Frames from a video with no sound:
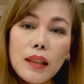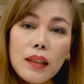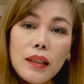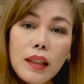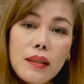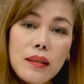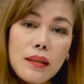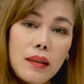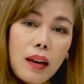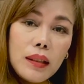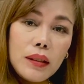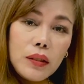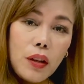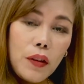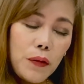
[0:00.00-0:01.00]
let's
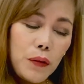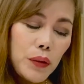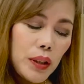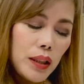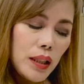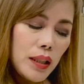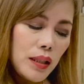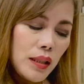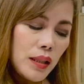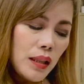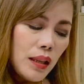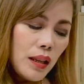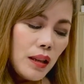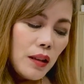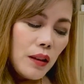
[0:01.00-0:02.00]
start off with this
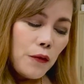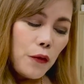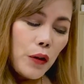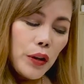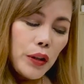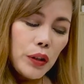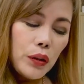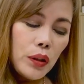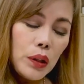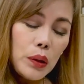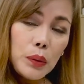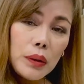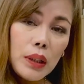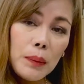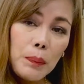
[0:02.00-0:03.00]
Foreo
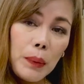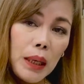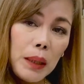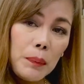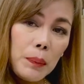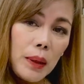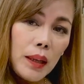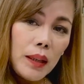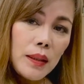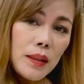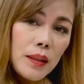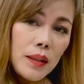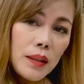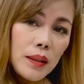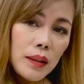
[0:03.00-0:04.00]
Luna Play
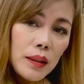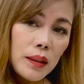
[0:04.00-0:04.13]
Plus.